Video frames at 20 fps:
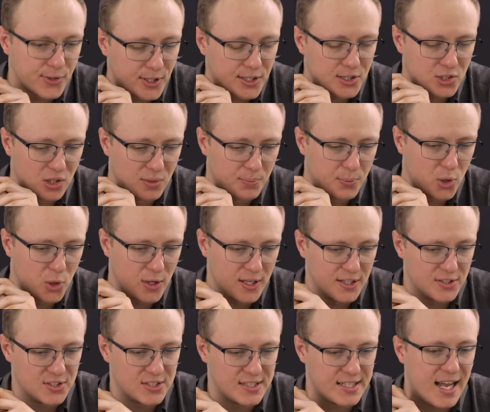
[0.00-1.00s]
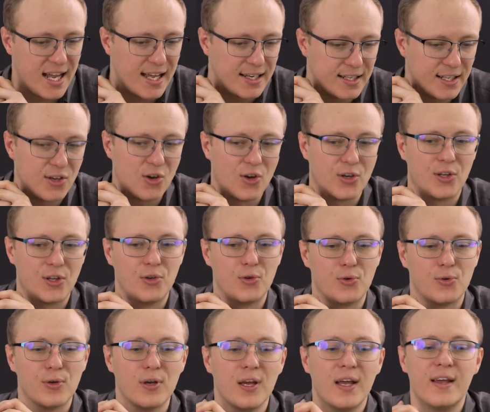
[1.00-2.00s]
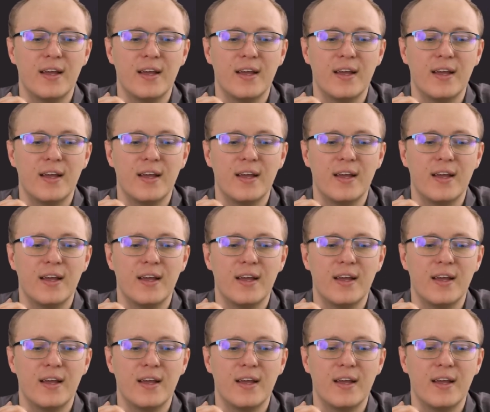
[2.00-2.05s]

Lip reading: example, is standing on you,